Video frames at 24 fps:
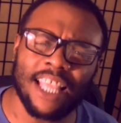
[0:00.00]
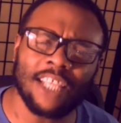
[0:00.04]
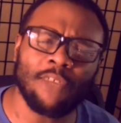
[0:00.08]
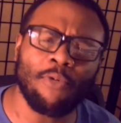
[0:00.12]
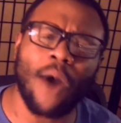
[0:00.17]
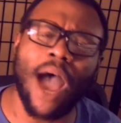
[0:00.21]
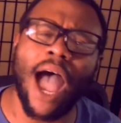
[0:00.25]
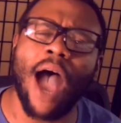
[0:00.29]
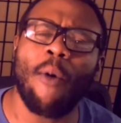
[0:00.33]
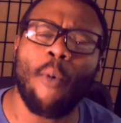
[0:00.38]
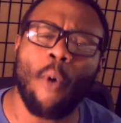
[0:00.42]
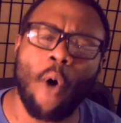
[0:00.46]
That's
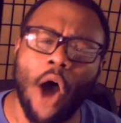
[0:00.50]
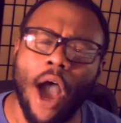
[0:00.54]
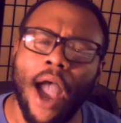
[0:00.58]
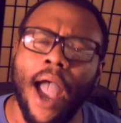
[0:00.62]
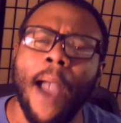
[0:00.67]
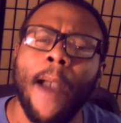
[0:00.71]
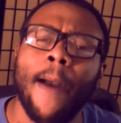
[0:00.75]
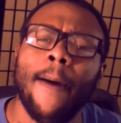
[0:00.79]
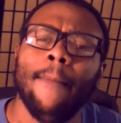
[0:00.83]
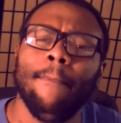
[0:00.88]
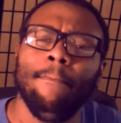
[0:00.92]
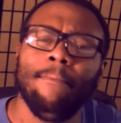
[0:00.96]
what I
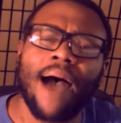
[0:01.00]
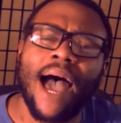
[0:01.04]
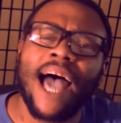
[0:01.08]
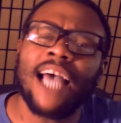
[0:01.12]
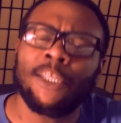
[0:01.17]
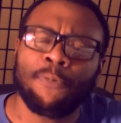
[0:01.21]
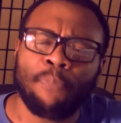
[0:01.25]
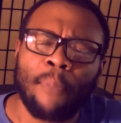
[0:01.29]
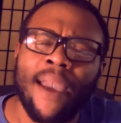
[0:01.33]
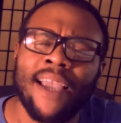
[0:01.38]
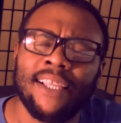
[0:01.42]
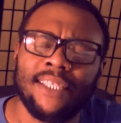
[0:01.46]
want.
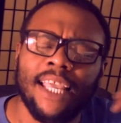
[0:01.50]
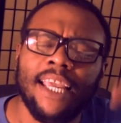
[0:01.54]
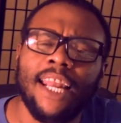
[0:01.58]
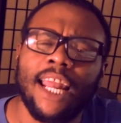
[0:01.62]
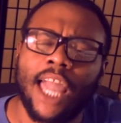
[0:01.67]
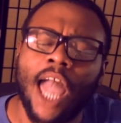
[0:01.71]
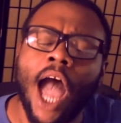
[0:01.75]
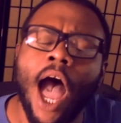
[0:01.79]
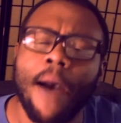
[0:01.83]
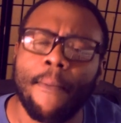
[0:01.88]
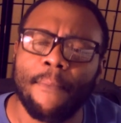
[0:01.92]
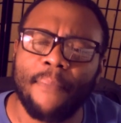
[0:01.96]
MySpace need
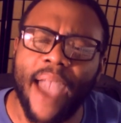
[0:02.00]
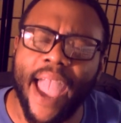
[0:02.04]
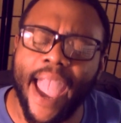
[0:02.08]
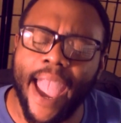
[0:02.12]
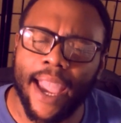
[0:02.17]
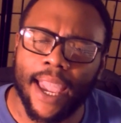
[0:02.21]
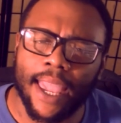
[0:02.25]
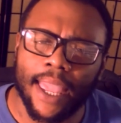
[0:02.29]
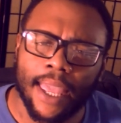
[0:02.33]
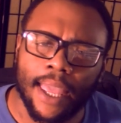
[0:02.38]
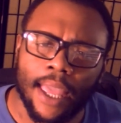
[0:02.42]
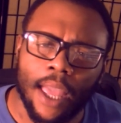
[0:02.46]
to come
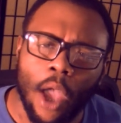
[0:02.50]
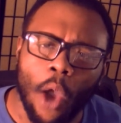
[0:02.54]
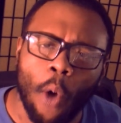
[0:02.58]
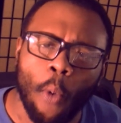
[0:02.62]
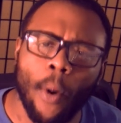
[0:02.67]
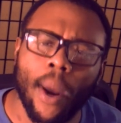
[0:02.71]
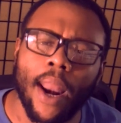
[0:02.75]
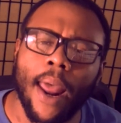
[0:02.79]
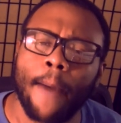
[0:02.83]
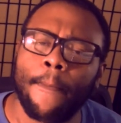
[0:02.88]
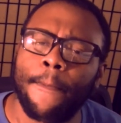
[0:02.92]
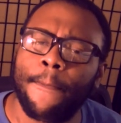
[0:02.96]
back
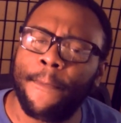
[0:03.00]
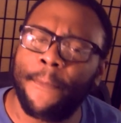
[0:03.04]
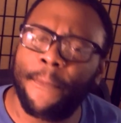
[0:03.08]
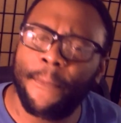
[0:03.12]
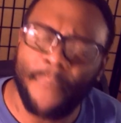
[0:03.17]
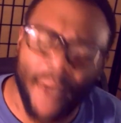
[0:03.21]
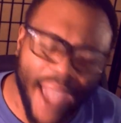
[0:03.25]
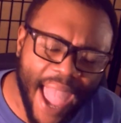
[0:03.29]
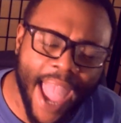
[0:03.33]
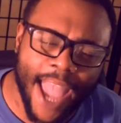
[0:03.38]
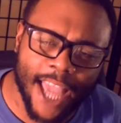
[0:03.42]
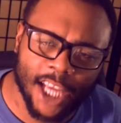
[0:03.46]
with a
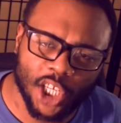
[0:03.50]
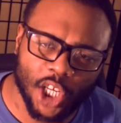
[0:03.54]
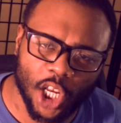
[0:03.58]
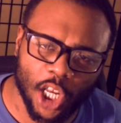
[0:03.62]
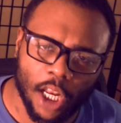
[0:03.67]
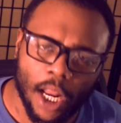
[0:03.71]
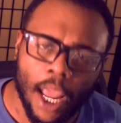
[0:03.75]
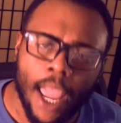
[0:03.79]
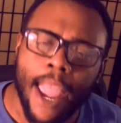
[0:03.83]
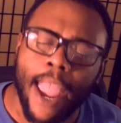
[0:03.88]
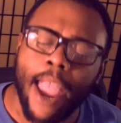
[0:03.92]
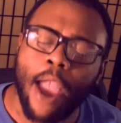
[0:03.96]

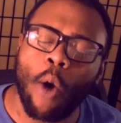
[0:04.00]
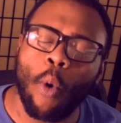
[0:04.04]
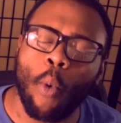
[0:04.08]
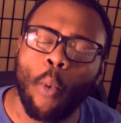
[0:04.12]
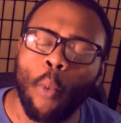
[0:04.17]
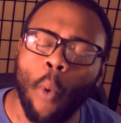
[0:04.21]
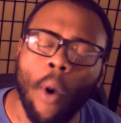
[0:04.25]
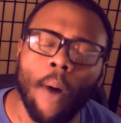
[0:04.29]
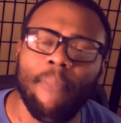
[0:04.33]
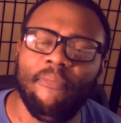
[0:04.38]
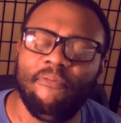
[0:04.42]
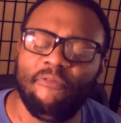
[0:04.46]
passion
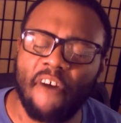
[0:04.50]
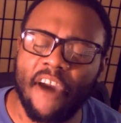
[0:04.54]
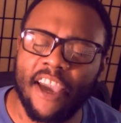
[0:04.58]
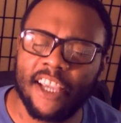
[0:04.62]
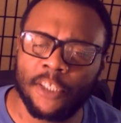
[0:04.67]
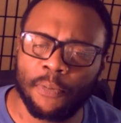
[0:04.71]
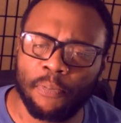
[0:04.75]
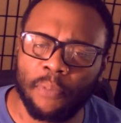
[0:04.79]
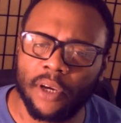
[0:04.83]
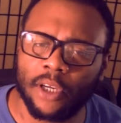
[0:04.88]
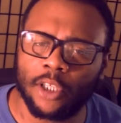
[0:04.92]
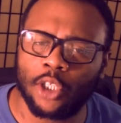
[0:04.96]
and whoop
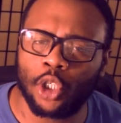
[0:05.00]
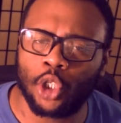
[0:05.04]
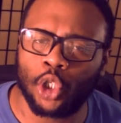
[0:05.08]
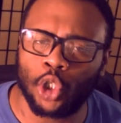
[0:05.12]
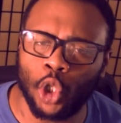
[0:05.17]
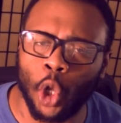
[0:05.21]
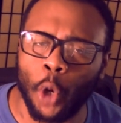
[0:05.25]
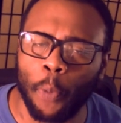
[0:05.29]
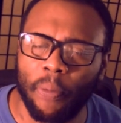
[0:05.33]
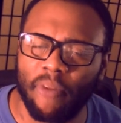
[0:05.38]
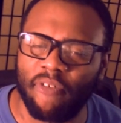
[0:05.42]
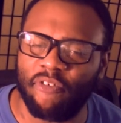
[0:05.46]
Facebook's
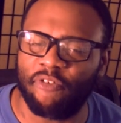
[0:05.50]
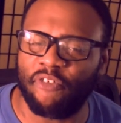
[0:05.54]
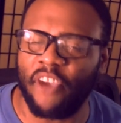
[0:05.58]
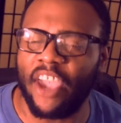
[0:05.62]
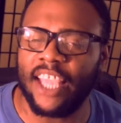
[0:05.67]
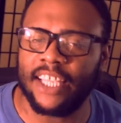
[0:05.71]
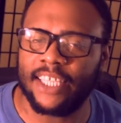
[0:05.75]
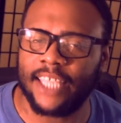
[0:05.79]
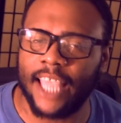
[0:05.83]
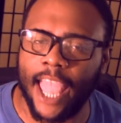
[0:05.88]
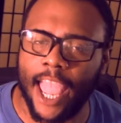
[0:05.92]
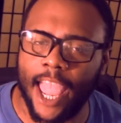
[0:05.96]
stupid
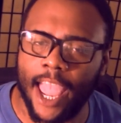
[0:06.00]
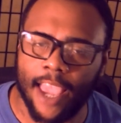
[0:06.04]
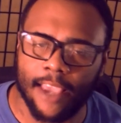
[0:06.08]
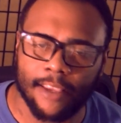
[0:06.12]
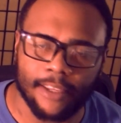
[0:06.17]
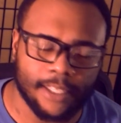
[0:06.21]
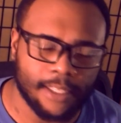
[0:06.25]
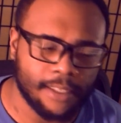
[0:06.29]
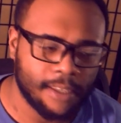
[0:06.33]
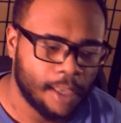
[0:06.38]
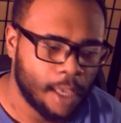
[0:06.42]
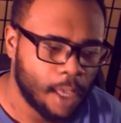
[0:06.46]
face
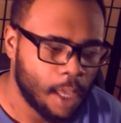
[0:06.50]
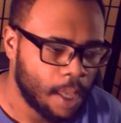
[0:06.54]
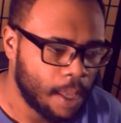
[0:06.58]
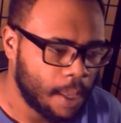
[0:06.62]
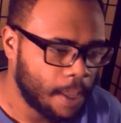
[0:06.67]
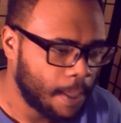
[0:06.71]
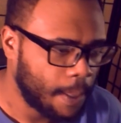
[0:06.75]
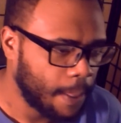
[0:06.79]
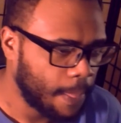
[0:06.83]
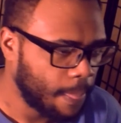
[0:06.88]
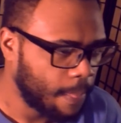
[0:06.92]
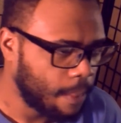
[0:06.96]
ass.
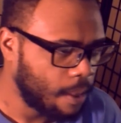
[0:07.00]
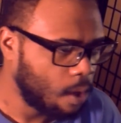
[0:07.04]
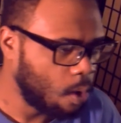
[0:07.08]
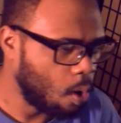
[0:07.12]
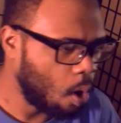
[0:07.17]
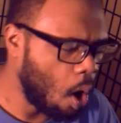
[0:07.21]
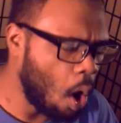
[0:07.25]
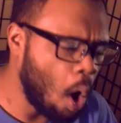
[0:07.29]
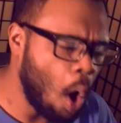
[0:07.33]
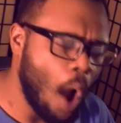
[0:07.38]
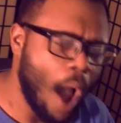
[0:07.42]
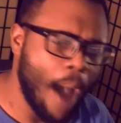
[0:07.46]

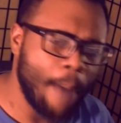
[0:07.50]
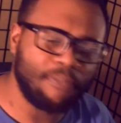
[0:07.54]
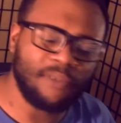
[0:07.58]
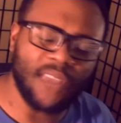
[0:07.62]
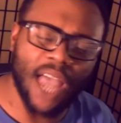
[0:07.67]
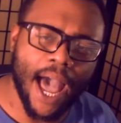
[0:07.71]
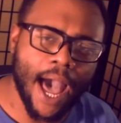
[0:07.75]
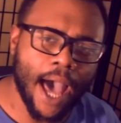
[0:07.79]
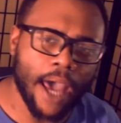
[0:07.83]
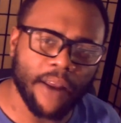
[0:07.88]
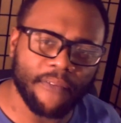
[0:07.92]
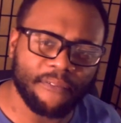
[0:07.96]
Oh, I'm
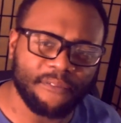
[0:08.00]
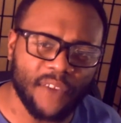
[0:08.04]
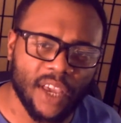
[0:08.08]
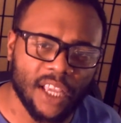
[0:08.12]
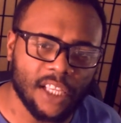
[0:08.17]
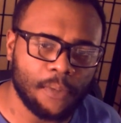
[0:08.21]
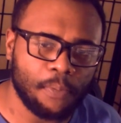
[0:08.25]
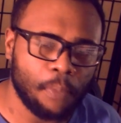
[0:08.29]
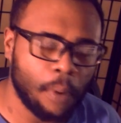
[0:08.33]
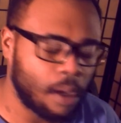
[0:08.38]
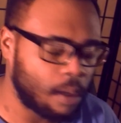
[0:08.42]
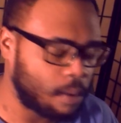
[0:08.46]
tired of
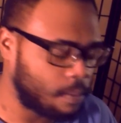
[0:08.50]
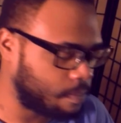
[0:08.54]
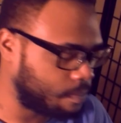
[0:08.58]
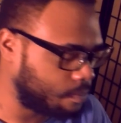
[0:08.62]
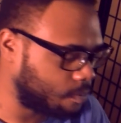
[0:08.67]
Facebook.